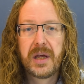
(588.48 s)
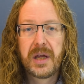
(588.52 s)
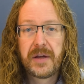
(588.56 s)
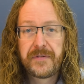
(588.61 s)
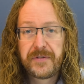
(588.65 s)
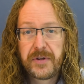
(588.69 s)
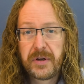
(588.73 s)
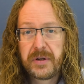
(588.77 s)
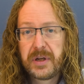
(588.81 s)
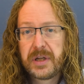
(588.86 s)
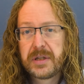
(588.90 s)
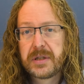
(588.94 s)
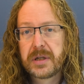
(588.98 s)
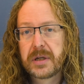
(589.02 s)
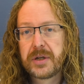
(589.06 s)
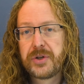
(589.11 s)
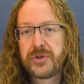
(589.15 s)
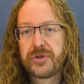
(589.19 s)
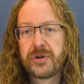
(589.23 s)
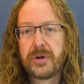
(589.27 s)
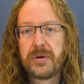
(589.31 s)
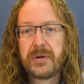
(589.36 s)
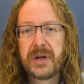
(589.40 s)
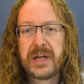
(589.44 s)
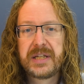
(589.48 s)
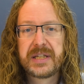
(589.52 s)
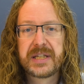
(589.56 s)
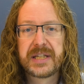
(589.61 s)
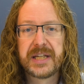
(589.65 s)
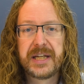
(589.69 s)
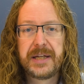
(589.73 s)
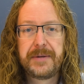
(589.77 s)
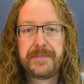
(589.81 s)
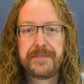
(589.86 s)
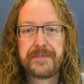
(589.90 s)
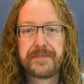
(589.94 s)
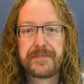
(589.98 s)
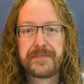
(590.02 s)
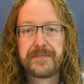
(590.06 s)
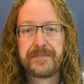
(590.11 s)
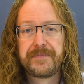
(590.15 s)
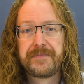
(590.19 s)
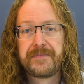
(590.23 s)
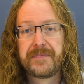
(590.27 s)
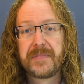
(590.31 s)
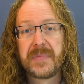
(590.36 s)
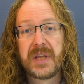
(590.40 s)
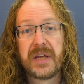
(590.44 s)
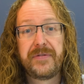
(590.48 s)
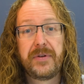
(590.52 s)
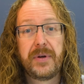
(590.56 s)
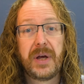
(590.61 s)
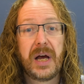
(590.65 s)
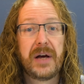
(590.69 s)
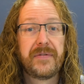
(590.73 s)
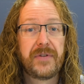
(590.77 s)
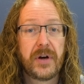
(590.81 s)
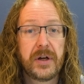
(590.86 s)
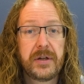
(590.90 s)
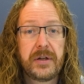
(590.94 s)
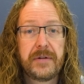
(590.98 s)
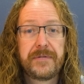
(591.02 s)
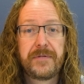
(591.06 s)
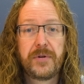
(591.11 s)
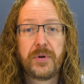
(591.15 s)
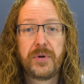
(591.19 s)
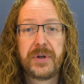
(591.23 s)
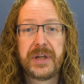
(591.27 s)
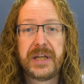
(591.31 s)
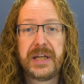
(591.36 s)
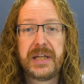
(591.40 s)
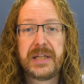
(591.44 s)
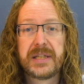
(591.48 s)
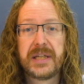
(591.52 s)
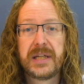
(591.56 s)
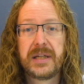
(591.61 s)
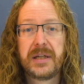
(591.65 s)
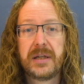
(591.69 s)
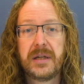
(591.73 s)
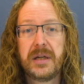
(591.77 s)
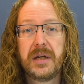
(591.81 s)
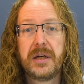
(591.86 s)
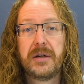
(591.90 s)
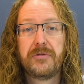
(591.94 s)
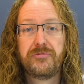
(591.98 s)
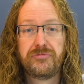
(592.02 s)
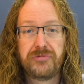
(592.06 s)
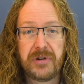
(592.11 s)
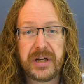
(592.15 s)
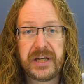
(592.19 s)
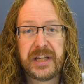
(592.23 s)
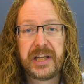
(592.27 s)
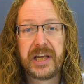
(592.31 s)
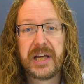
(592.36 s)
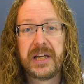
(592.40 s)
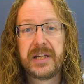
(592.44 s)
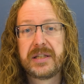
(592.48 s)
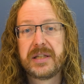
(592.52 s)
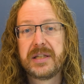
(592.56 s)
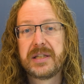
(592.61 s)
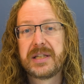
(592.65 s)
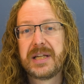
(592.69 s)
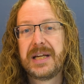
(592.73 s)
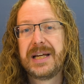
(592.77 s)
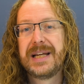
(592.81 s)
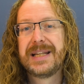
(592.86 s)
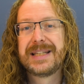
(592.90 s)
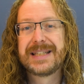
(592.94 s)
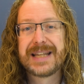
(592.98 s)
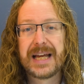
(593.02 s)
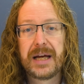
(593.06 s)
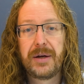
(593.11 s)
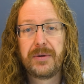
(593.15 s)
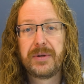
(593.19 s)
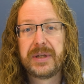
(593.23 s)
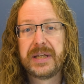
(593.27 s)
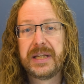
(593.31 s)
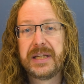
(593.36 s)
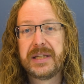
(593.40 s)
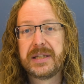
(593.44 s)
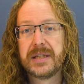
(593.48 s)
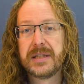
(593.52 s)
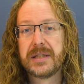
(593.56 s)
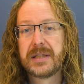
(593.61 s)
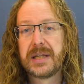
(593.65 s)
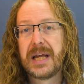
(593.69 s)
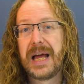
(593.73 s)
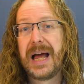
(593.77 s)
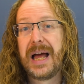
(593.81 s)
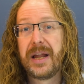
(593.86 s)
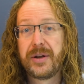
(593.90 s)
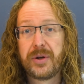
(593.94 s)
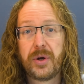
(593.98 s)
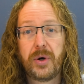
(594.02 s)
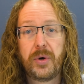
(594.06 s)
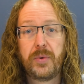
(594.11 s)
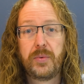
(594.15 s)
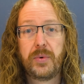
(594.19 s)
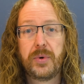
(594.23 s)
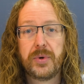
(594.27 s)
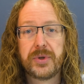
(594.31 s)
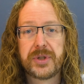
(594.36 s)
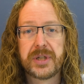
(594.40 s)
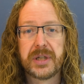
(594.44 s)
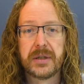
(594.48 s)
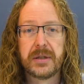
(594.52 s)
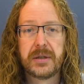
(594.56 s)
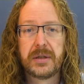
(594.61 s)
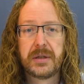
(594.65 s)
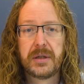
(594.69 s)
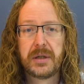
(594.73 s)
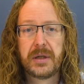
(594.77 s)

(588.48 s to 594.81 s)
If you need to control AC, if you have underfloor heating, radiators, towel heaters, and hot water,